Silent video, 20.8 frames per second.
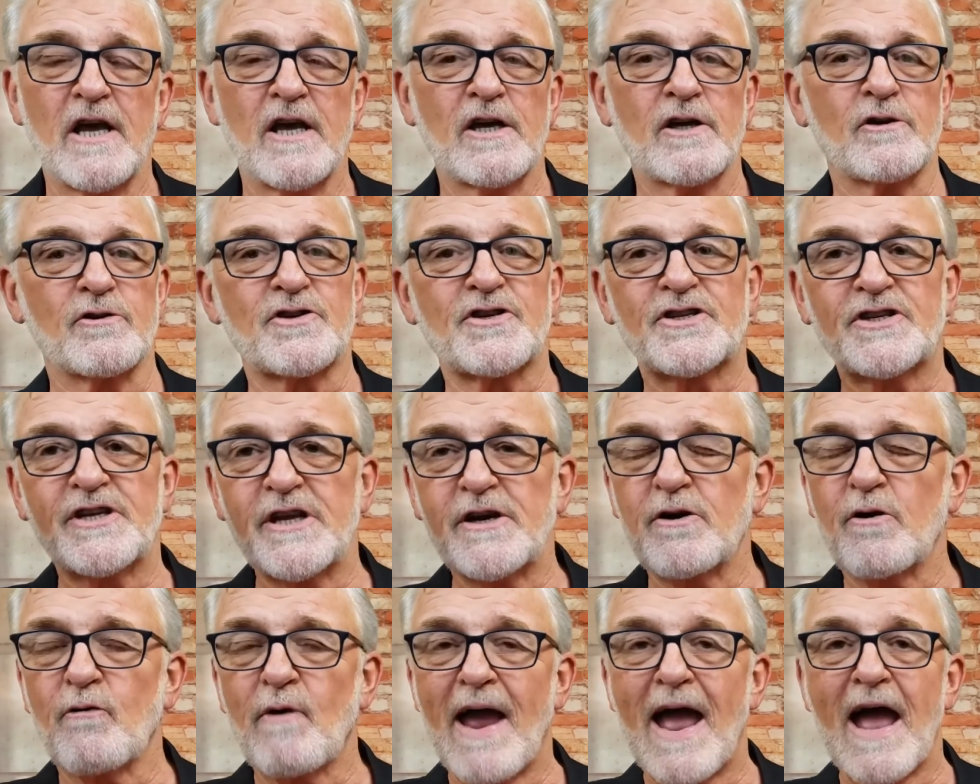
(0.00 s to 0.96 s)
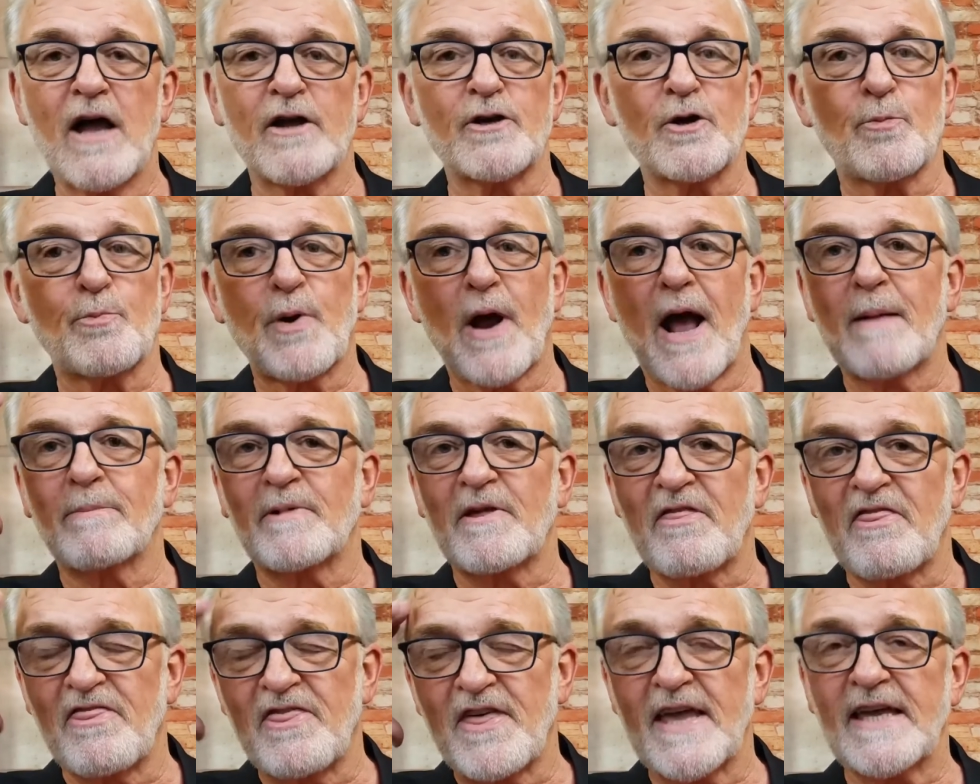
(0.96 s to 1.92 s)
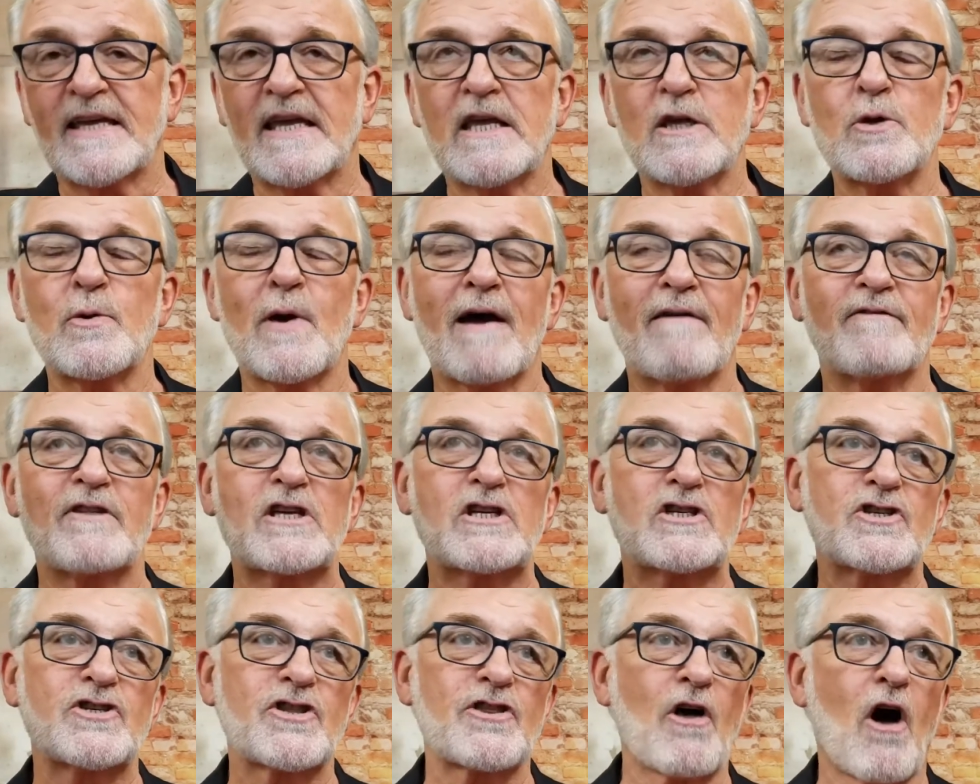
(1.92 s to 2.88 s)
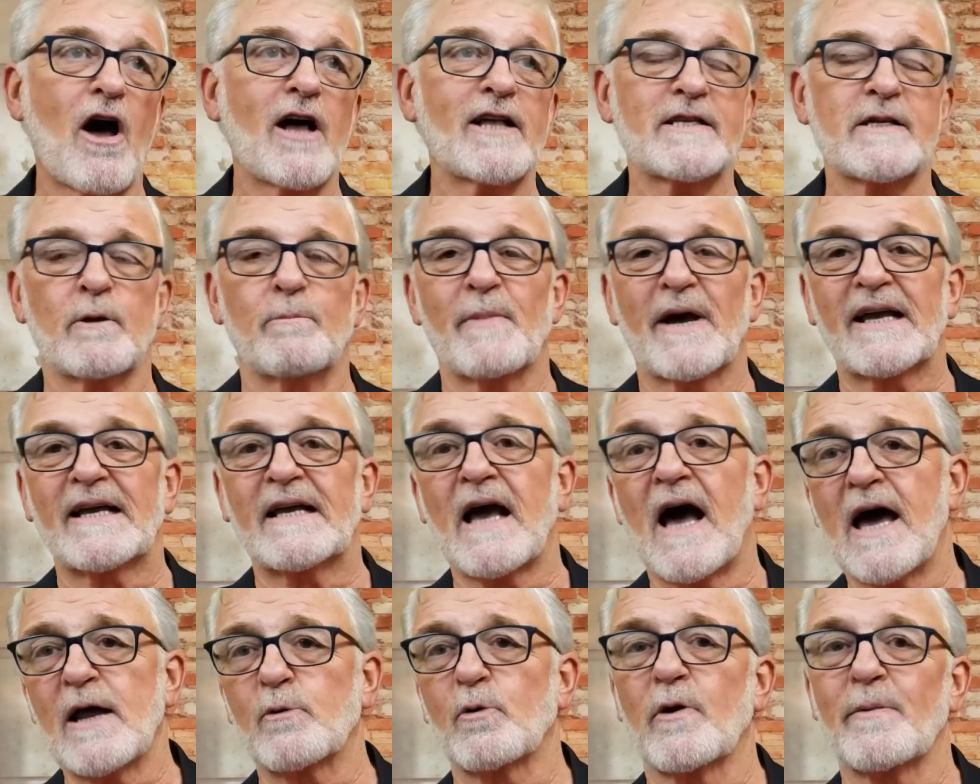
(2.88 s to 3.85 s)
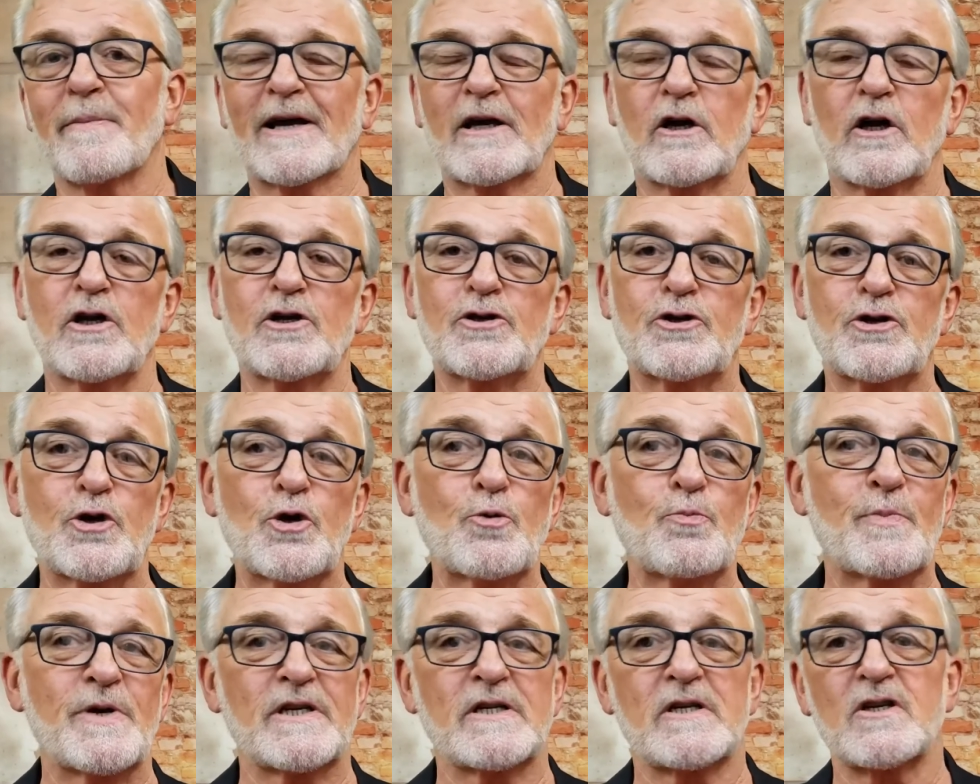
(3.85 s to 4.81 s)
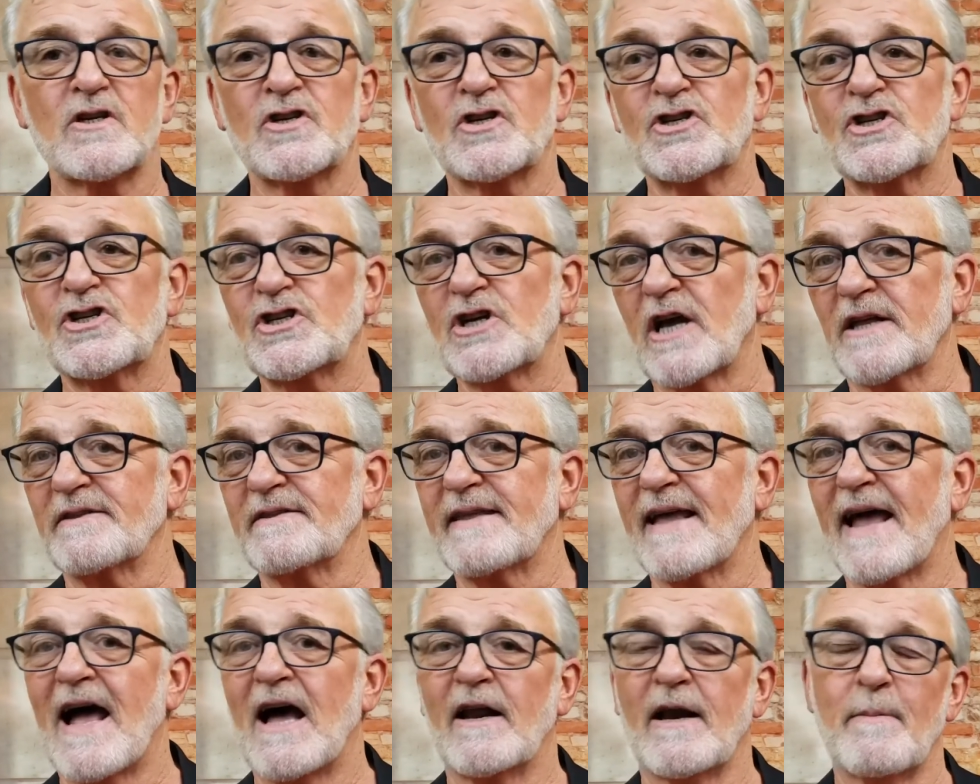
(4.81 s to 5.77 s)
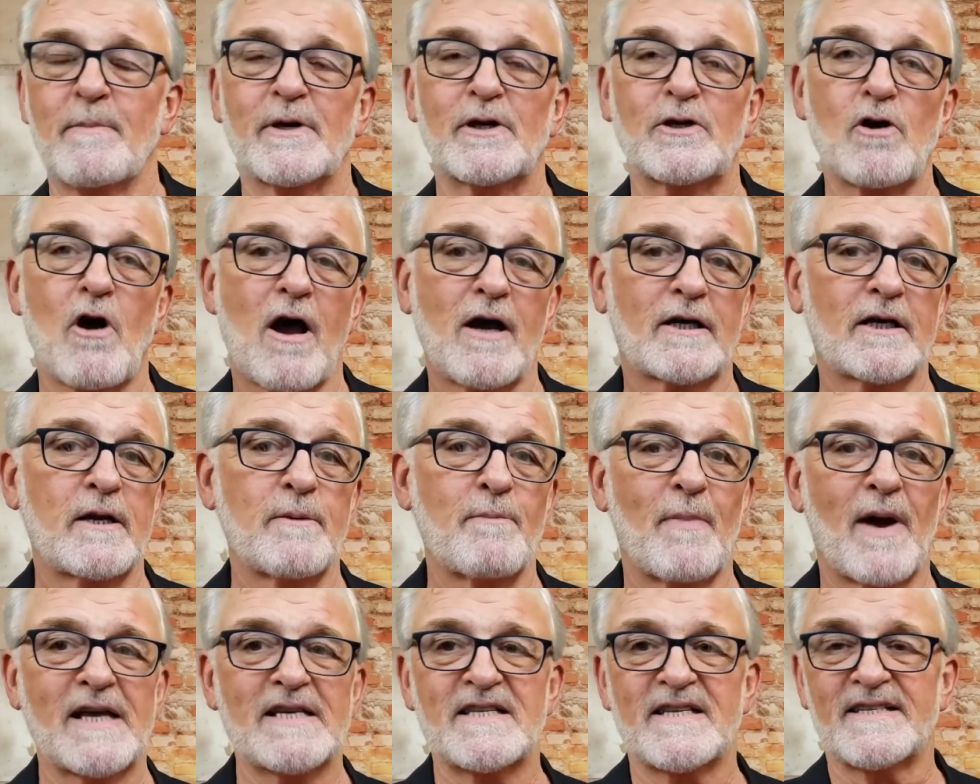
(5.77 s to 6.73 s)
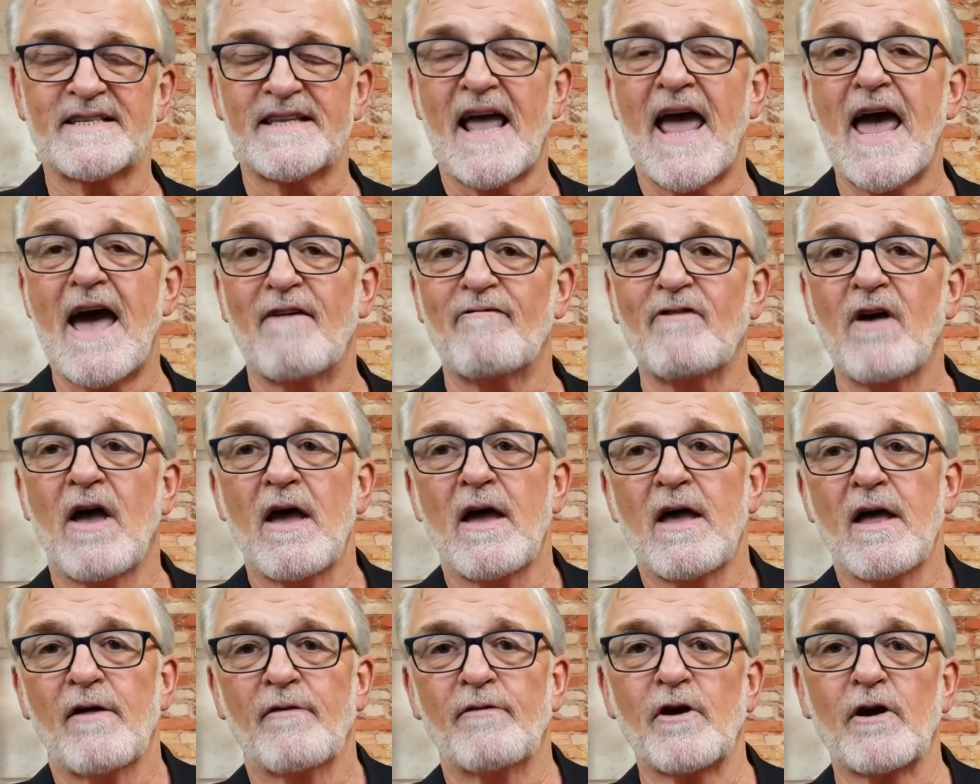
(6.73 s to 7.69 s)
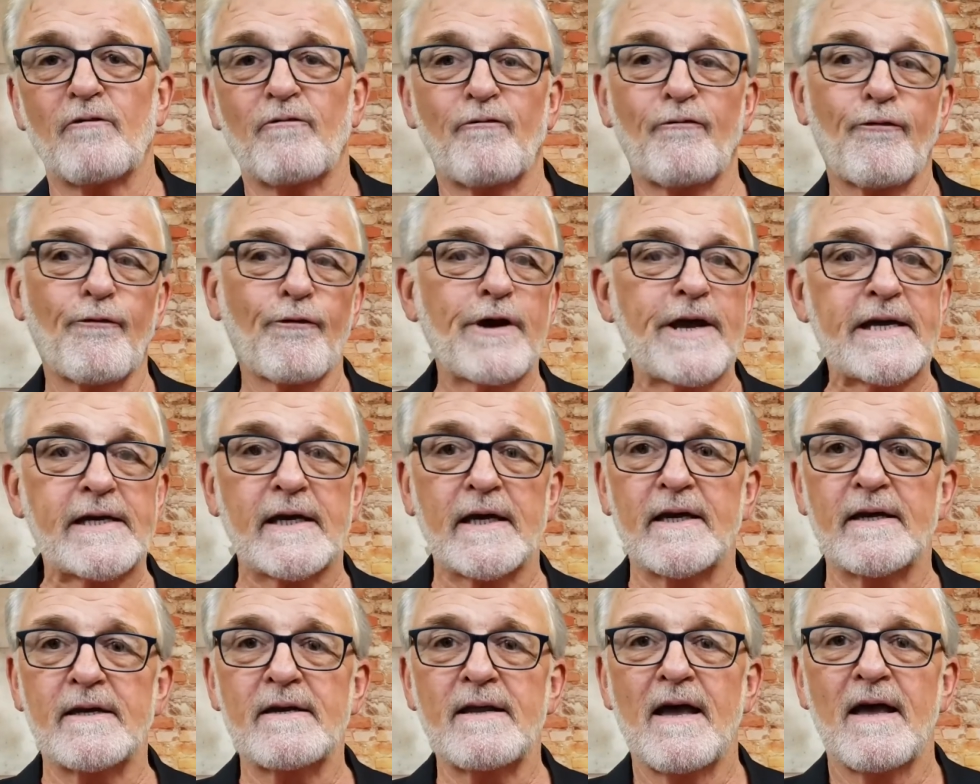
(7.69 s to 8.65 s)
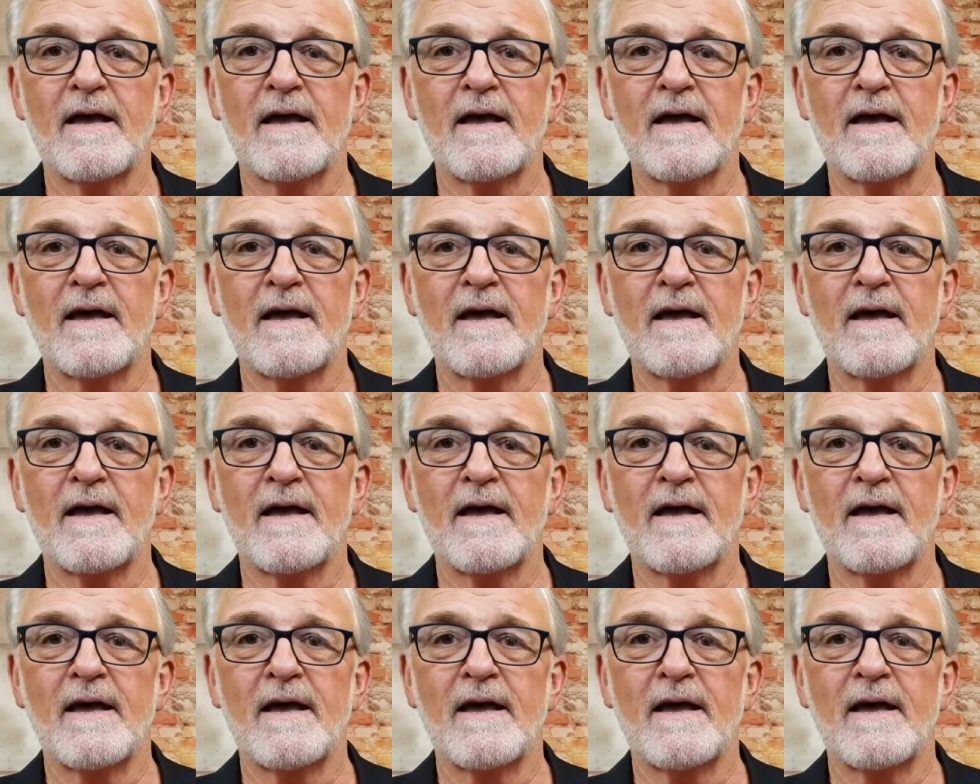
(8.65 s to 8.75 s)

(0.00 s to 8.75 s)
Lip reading: You're sitting around, you're probably thinking, you have these thoughts, oh my God, what am I going to do? Business is shut down. I've been talking to my staff. They're freaking.